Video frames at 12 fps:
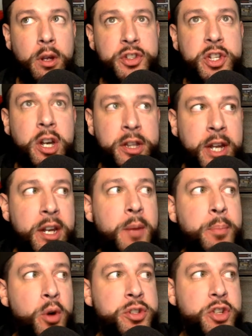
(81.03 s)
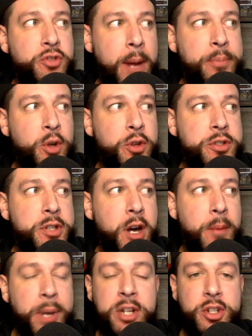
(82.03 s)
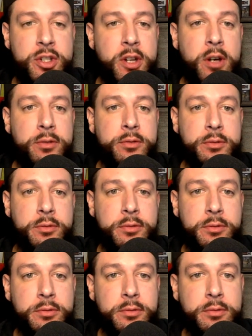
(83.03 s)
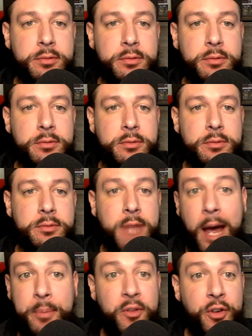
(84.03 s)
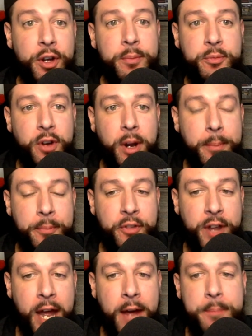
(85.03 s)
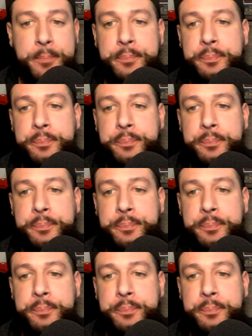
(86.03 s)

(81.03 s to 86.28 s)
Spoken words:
It's a good thing Nick Bosa dropped those pictures, though. Happy for him for that.